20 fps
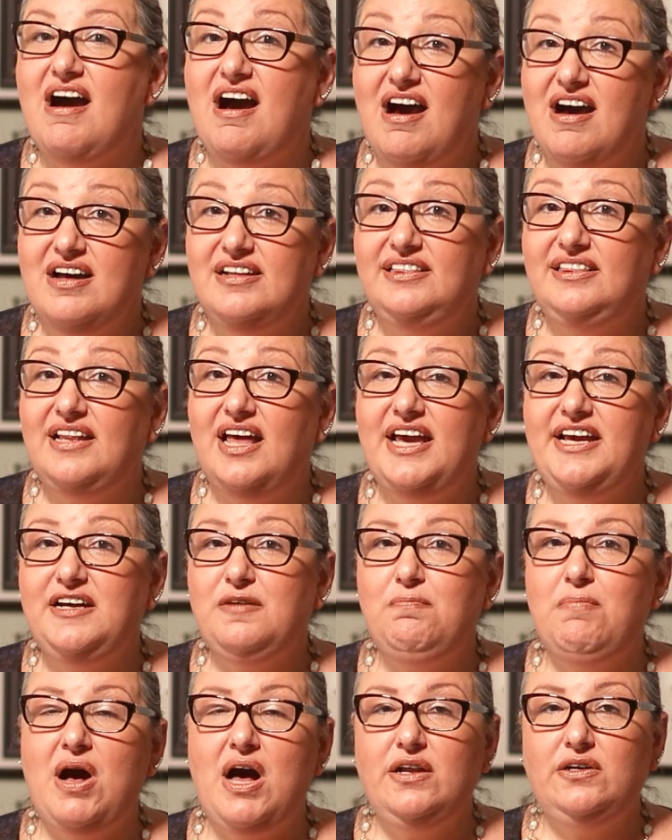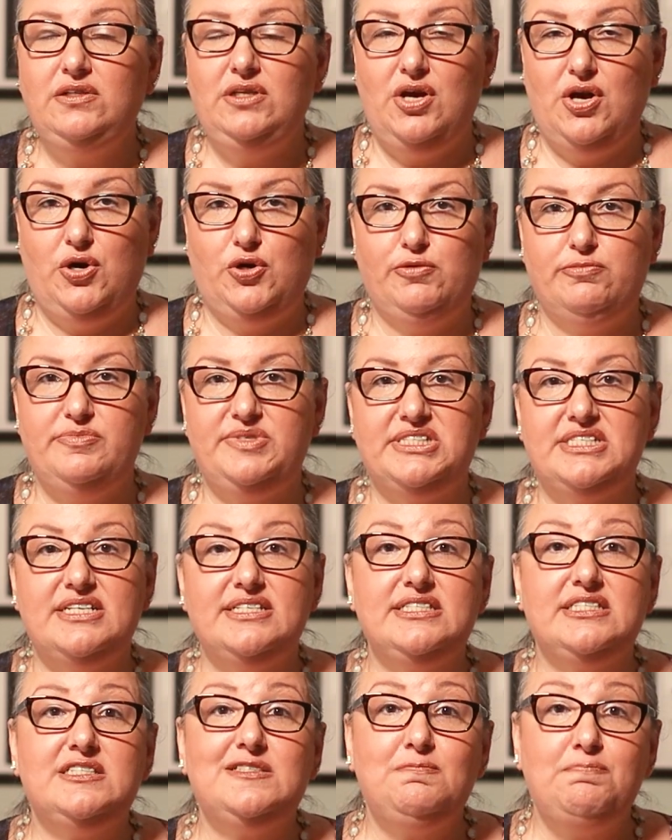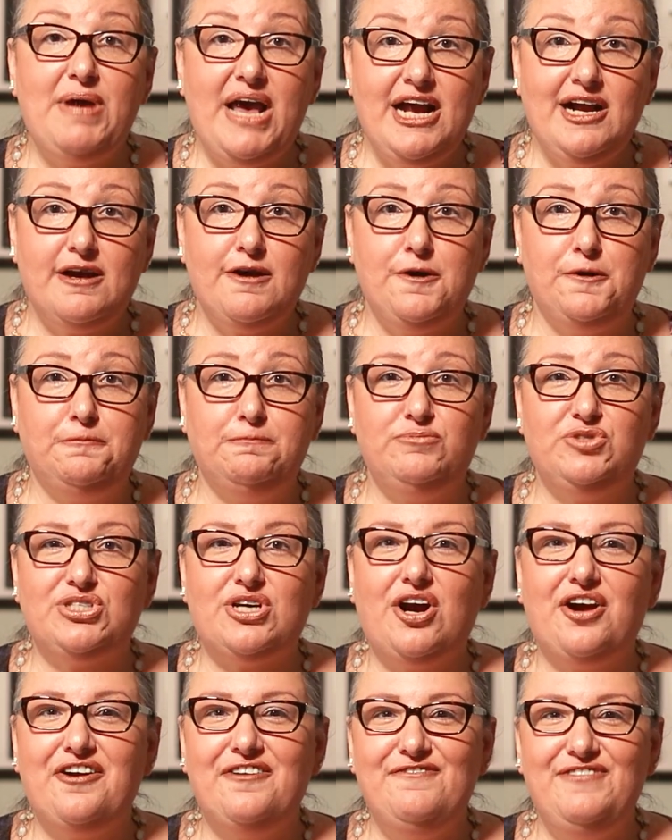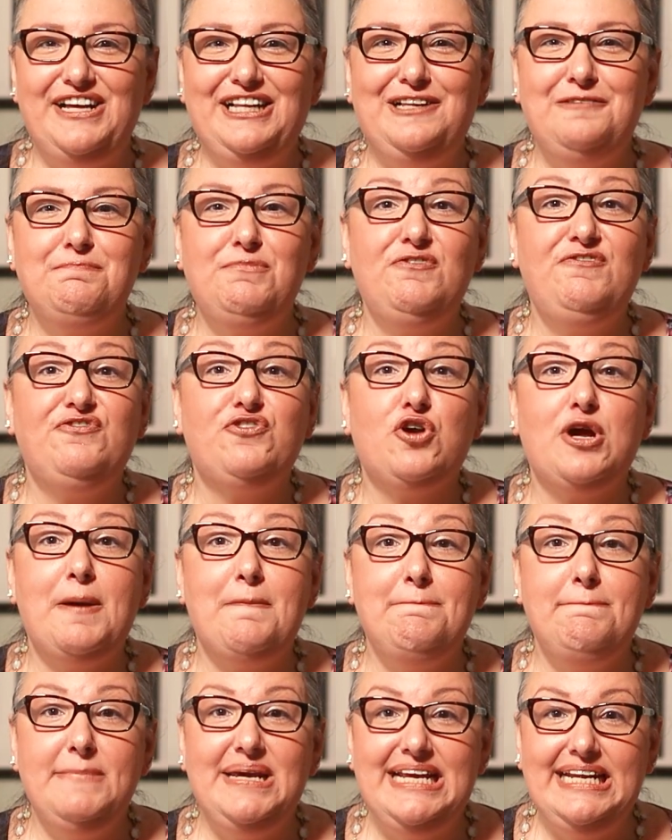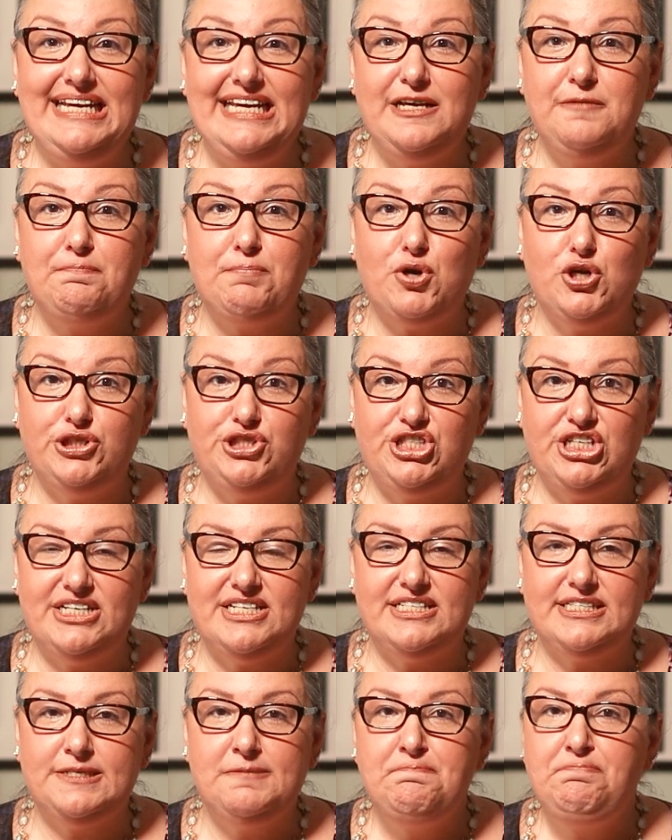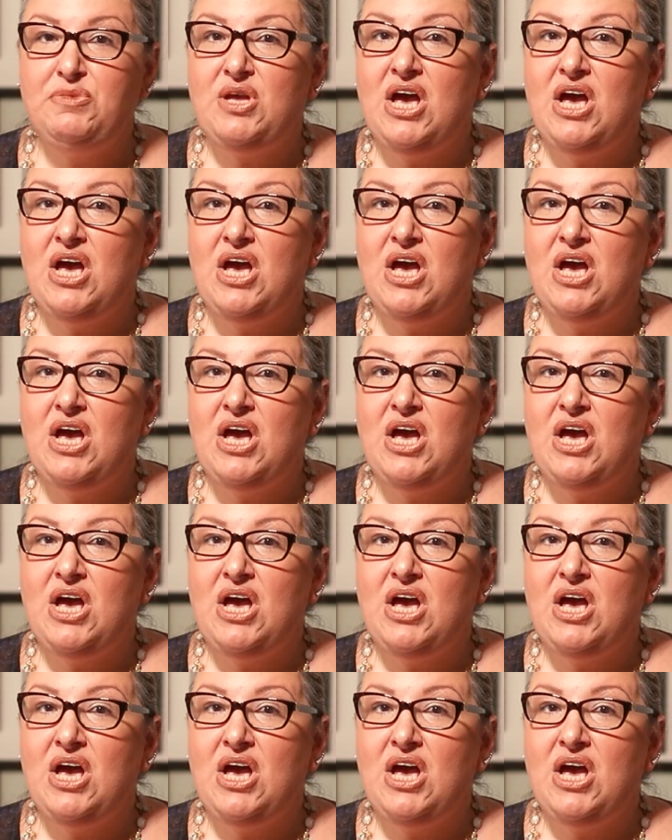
Unlike model homes, spec homes are available for immediate purchase,